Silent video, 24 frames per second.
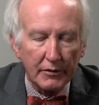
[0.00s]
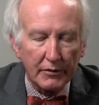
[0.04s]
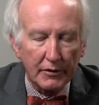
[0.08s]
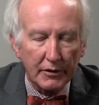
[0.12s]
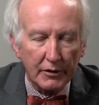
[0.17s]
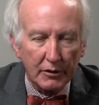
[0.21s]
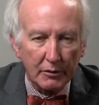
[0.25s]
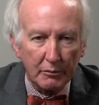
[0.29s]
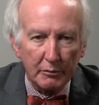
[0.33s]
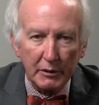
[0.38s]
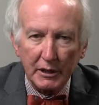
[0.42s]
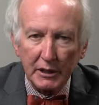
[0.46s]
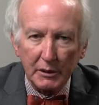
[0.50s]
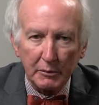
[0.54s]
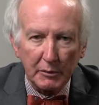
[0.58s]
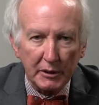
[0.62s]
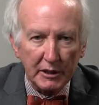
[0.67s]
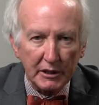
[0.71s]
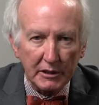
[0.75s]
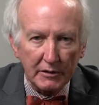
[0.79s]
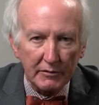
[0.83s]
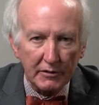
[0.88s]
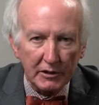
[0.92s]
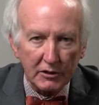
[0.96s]
there are many,
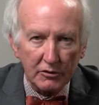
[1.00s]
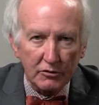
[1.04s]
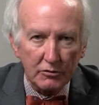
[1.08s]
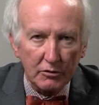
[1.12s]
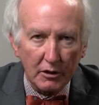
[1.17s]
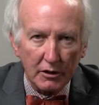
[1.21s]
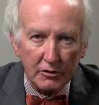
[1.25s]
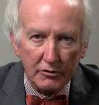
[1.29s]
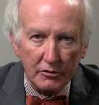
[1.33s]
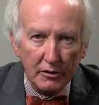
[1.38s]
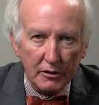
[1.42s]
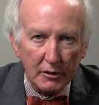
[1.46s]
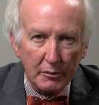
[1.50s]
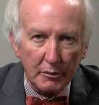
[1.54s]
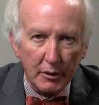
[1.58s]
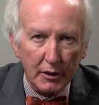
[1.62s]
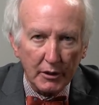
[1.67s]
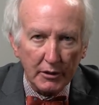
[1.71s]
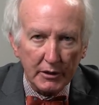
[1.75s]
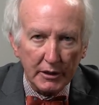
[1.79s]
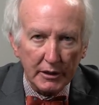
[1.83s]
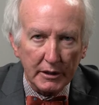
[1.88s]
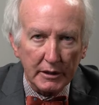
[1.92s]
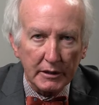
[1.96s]
many of these drugs on the
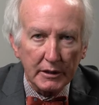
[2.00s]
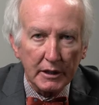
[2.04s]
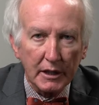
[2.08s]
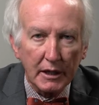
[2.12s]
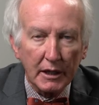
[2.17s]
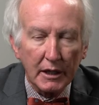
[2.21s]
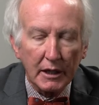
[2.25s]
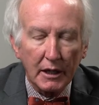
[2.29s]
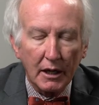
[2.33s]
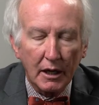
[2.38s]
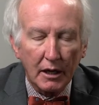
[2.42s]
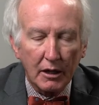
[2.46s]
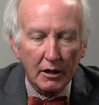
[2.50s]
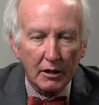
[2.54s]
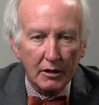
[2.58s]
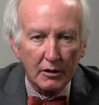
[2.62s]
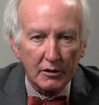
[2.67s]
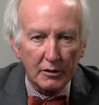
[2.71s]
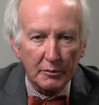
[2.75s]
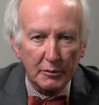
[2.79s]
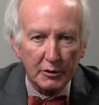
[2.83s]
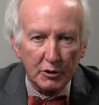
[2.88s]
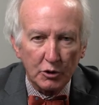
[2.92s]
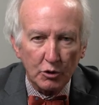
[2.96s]
market. Uh,
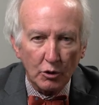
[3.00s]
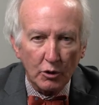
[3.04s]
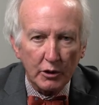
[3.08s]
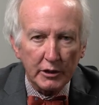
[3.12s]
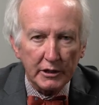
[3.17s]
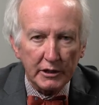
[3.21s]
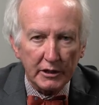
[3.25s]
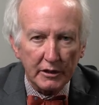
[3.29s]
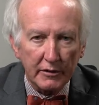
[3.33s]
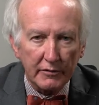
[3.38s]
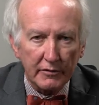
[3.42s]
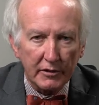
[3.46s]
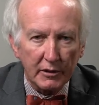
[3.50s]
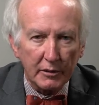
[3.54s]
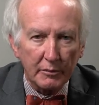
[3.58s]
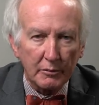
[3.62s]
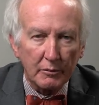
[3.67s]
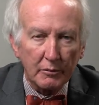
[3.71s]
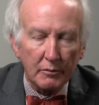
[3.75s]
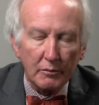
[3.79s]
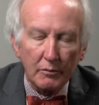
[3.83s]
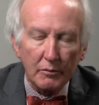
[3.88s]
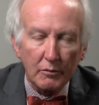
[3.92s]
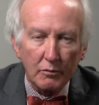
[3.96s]
the majority of them
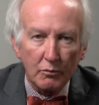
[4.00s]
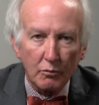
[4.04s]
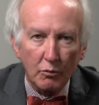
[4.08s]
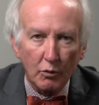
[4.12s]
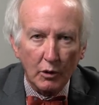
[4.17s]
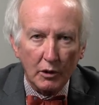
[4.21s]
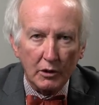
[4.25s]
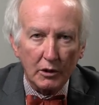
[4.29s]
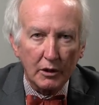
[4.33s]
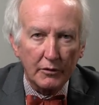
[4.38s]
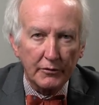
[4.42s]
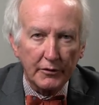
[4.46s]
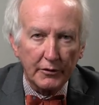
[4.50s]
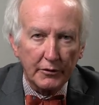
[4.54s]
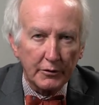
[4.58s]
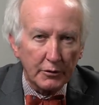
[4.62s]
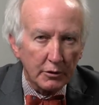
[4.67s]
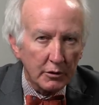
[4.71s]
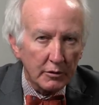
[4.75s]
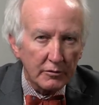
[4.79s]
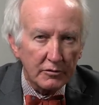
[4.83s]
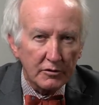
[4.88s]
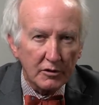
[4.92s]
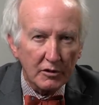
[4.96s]
work on the
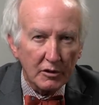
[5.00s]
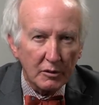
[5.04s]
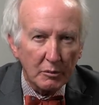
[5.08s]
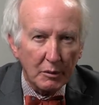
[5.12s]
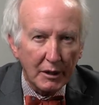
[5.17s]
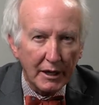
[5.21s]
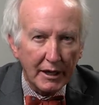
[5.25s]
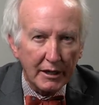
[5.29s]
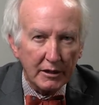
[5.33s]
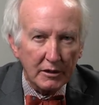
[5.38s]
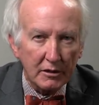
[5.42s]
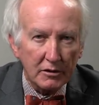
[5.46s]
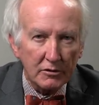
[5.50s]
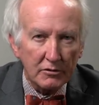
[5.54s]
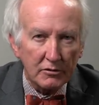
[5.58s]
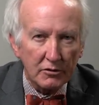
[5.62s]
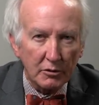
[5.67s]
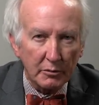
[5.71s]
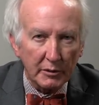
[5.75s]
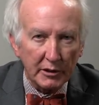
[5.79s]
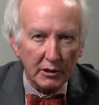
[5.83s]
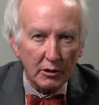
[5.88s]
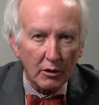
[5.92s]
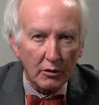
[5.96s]
nerves to the bladder,
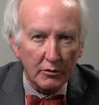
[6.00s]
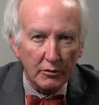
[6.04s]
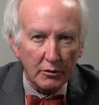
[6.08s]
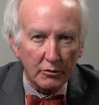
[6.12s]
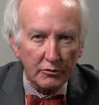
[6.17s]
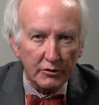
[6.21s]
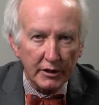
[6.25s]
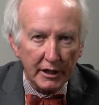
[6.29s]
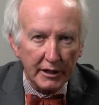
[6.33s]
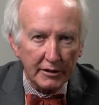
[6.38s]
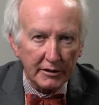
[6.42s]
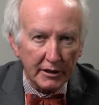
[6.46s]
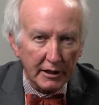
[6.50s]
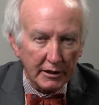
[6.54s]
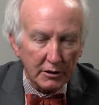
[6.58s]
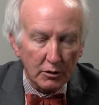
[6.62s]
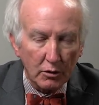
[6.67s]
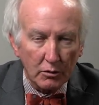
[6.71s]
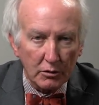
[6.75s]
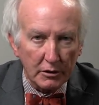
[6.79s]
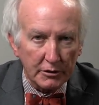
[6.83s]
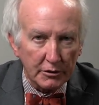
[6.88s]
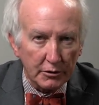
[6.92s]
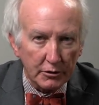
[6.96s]
so we call those
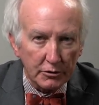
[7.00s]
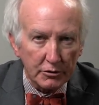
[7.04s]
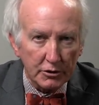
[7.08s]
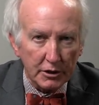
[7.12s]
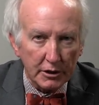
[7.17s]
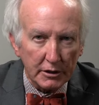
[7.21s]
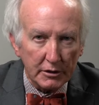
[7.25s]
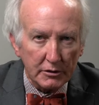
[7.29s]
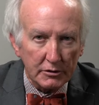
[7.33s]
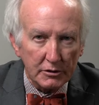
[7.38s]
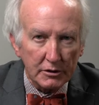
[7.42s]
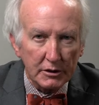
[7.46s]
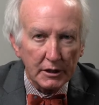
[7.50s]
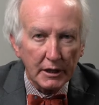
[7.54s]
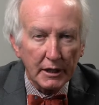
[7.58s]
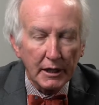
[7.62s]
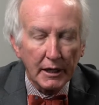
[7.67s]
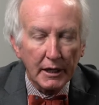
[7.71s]
anticholinergics.